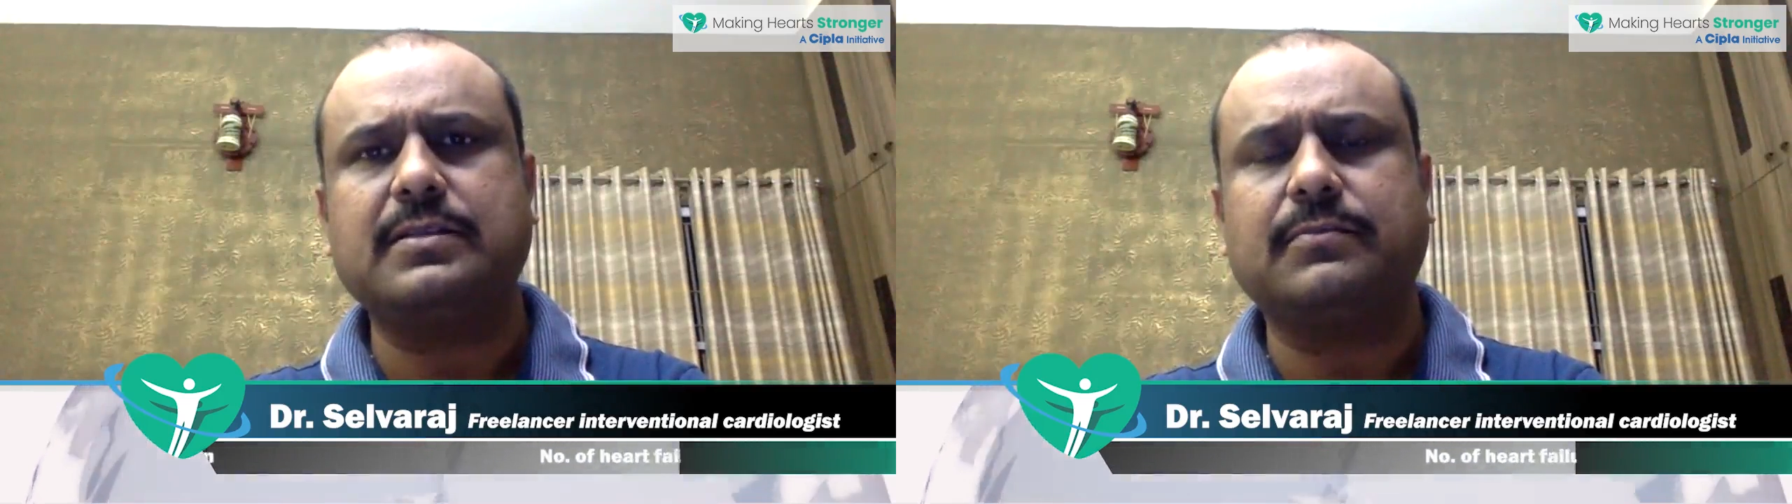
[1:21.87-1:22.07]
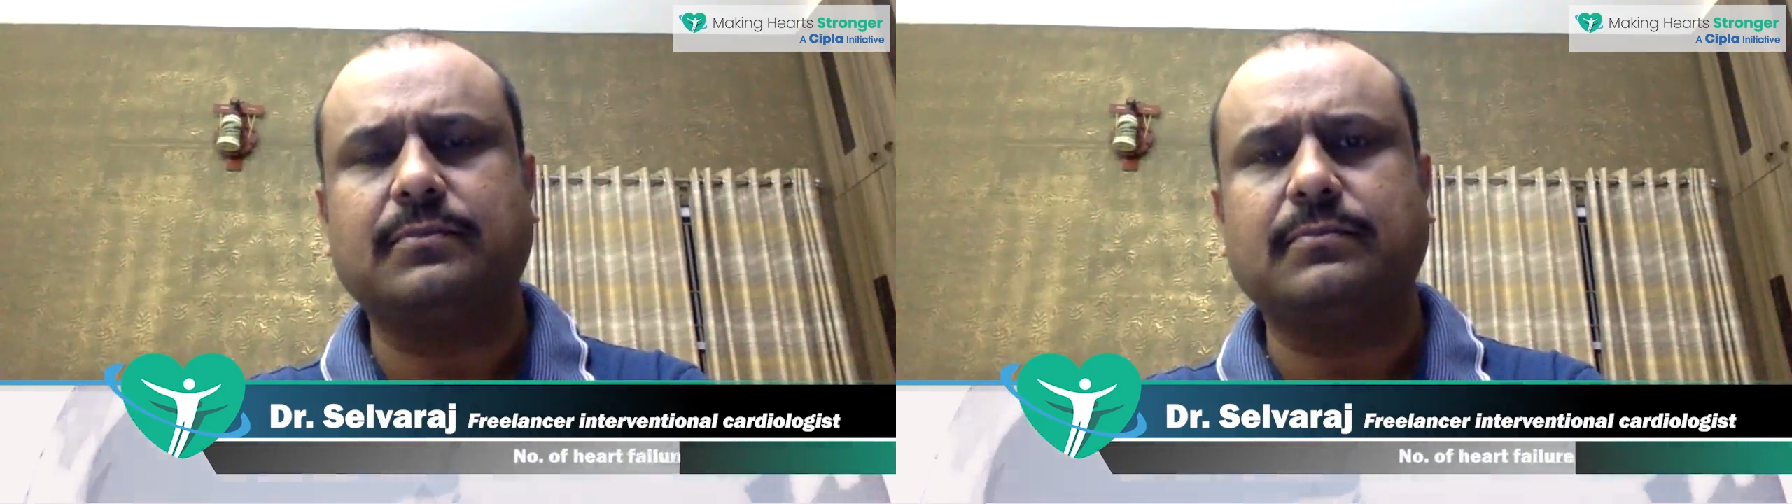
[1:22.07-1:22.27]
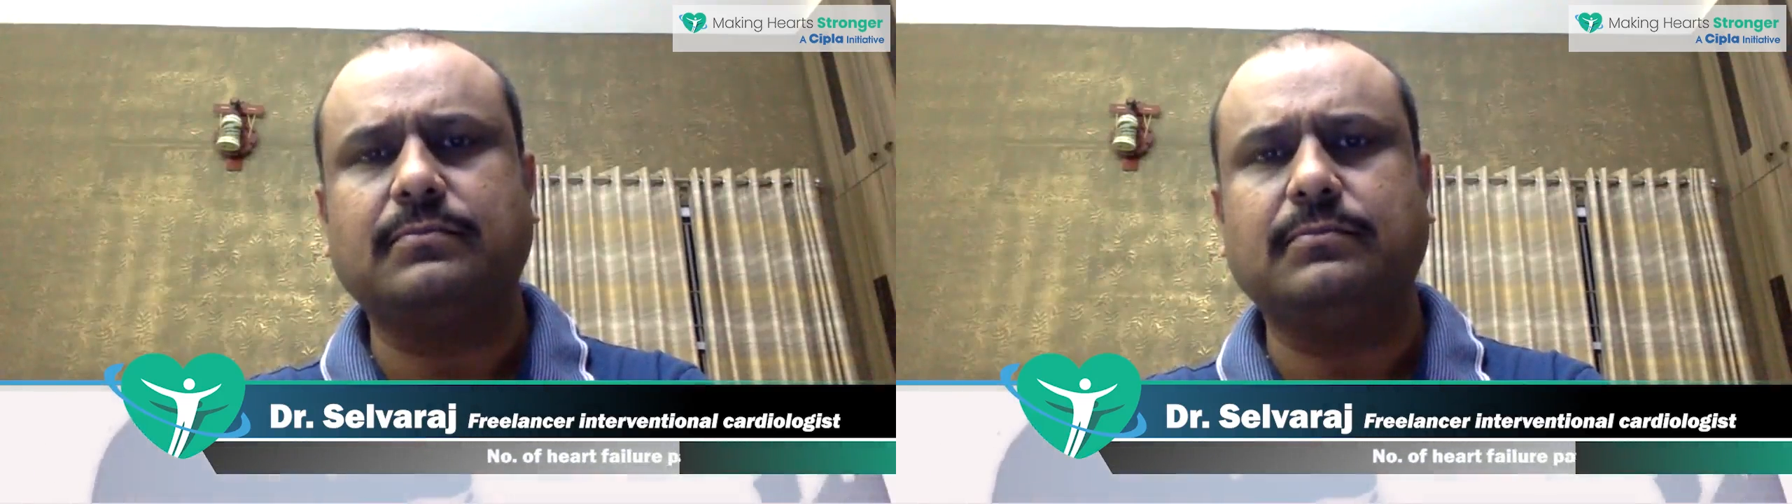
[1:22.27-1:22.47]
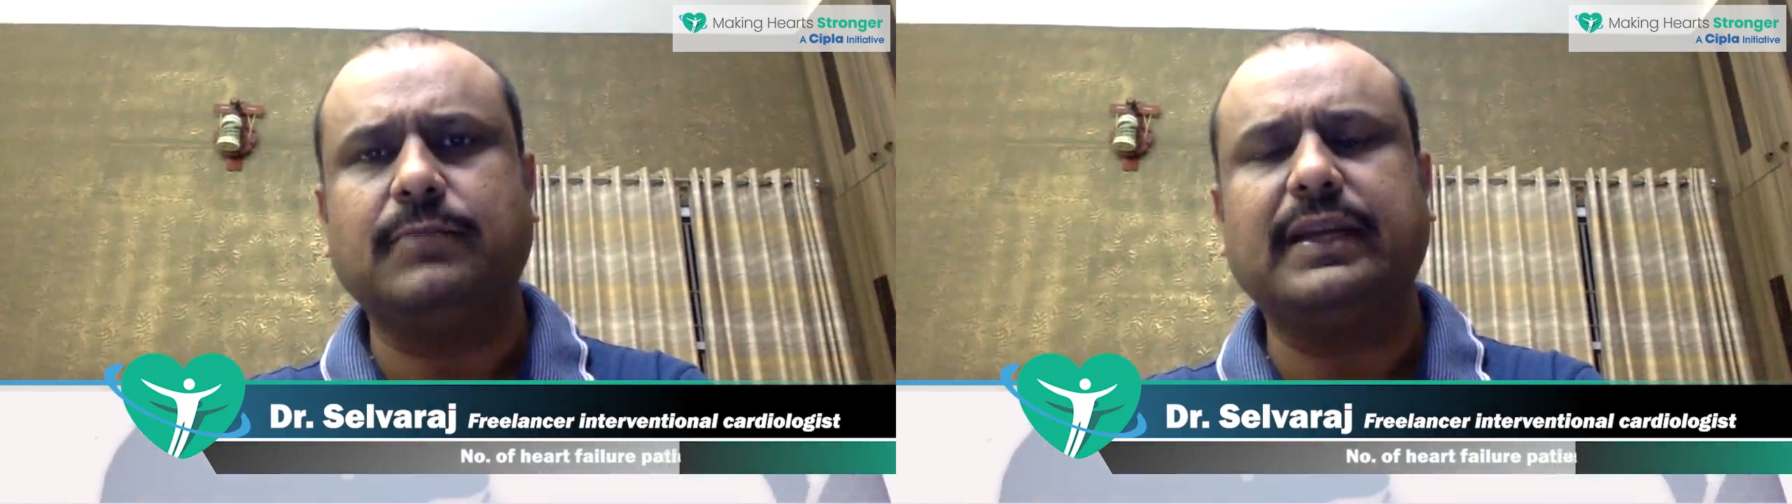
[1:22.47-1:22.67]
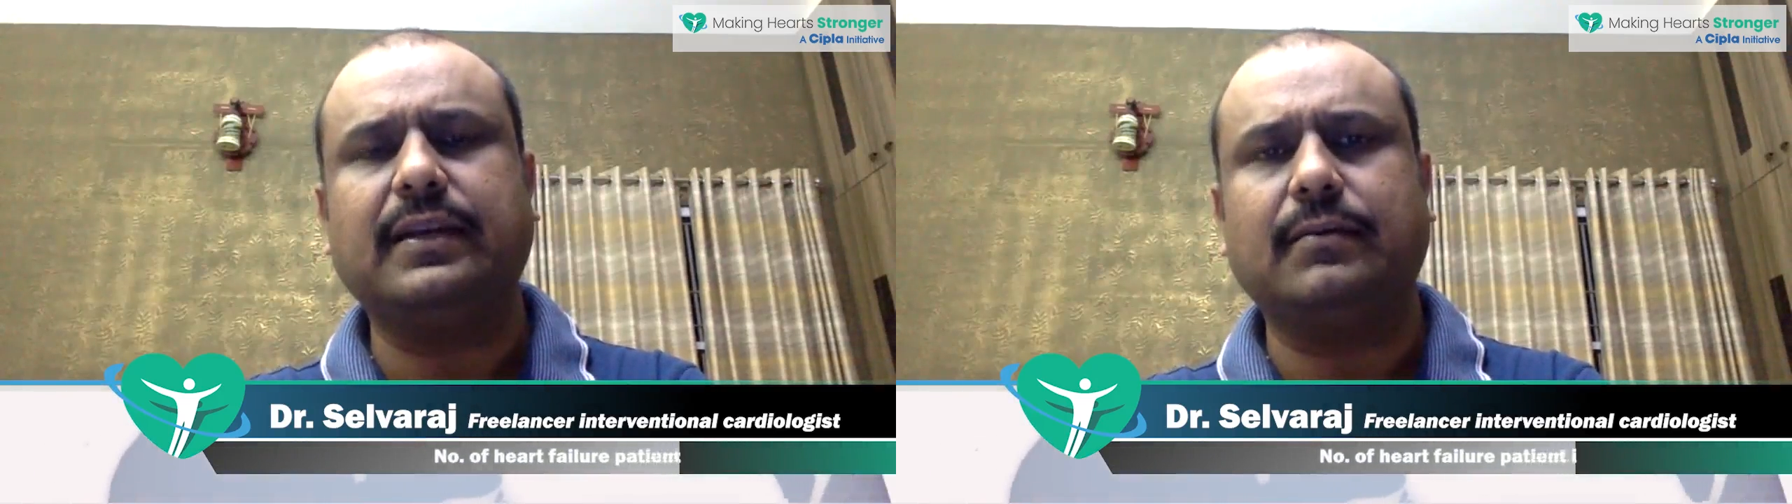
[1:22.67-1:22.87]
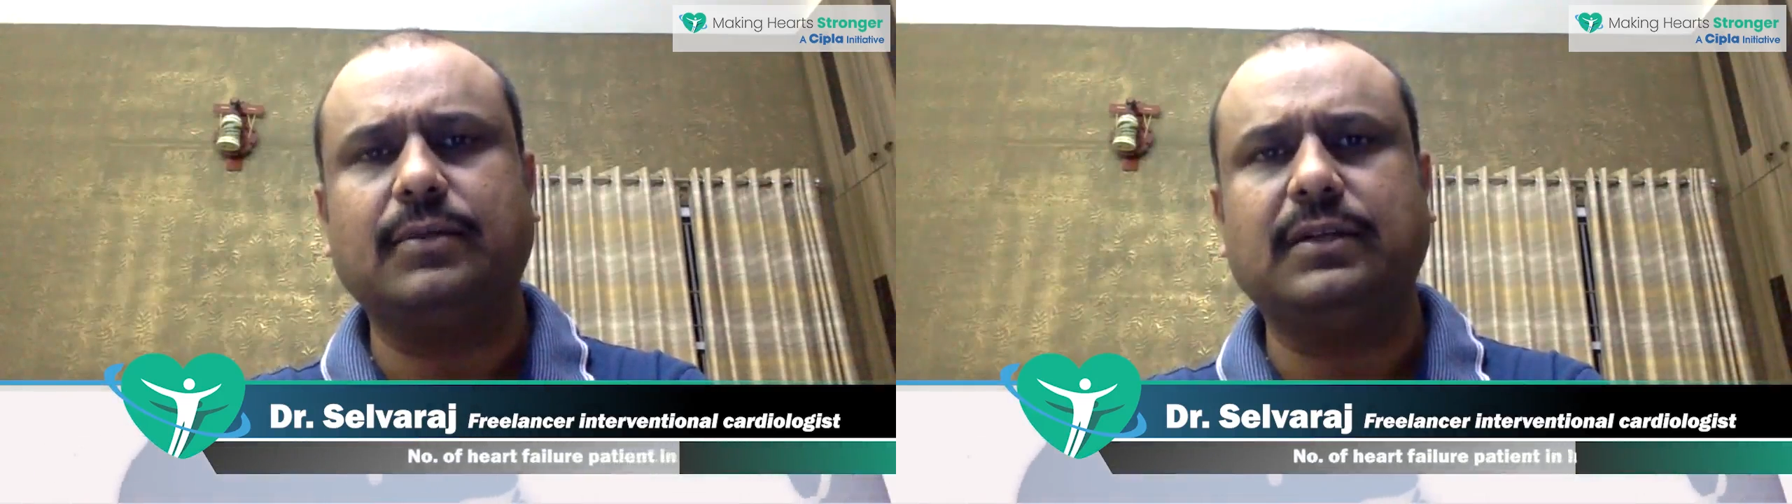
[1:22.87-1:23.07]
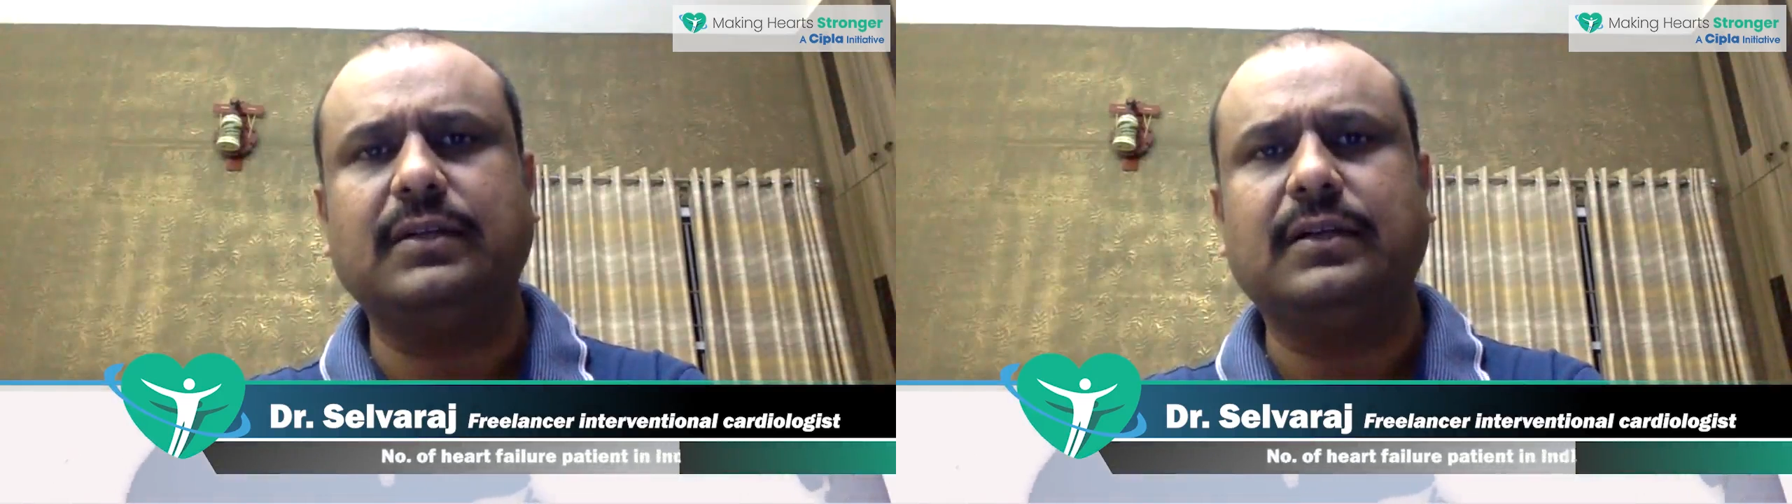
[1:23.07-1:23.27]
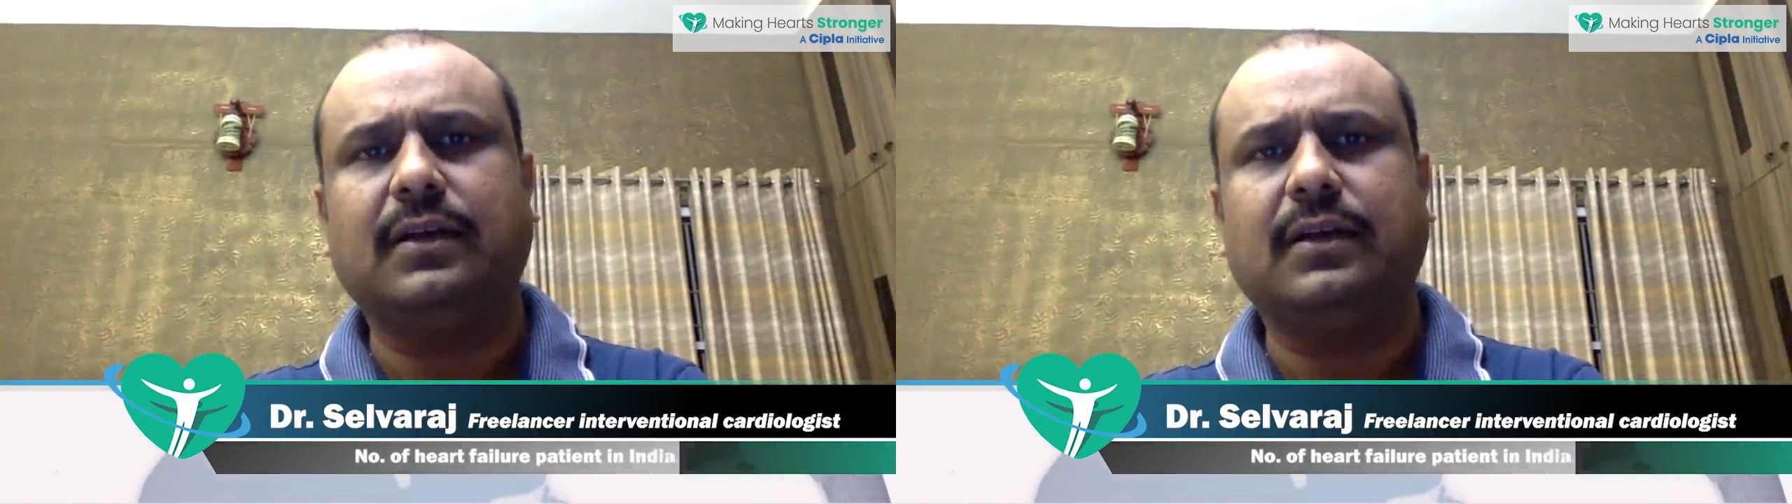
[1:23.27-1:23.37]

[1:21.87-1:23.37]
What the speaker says: a big number.